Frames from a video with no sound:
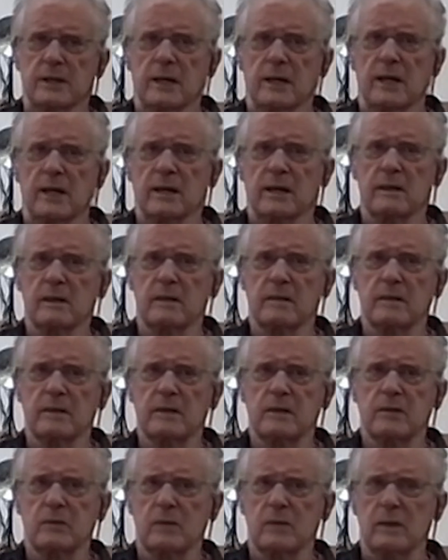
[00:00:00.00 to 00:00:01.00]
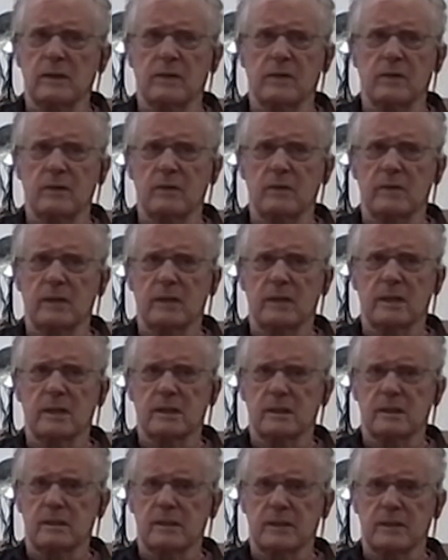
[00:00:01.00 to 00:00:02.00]
of iron every 23 minutes,
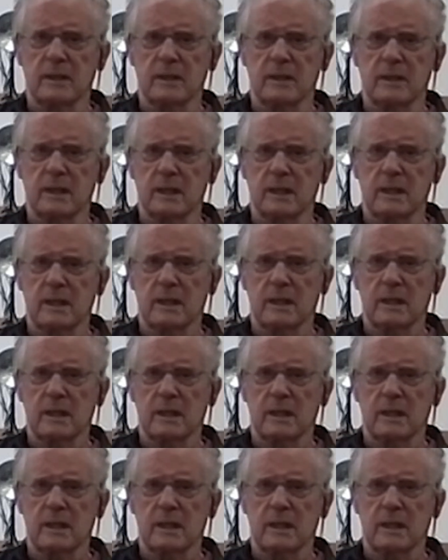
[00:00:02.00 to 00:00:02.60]
something like that.